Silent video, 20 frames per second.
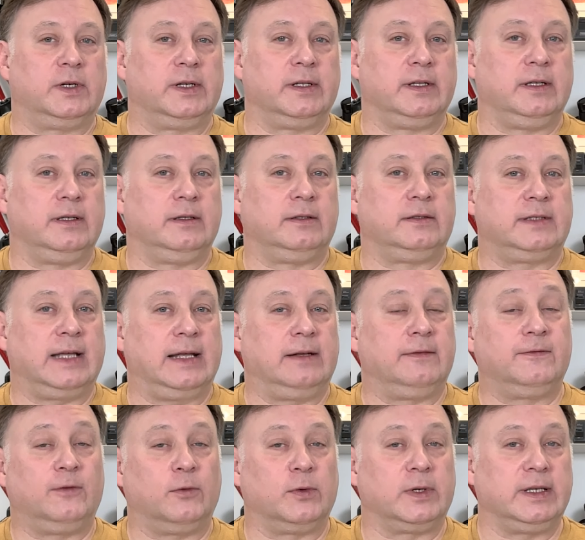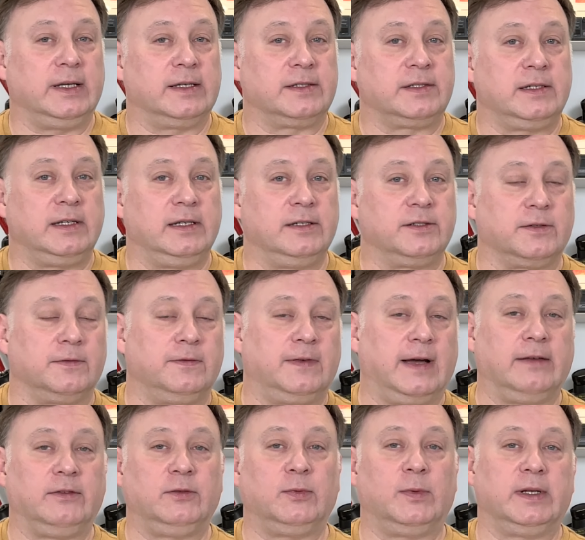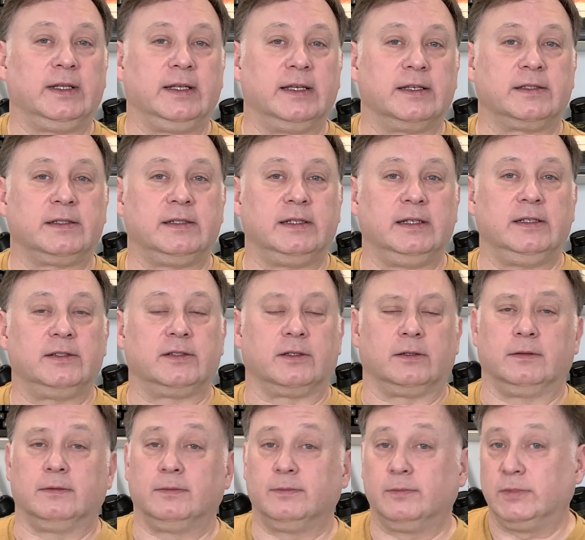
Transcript: of the 1040 STs or 520 STs or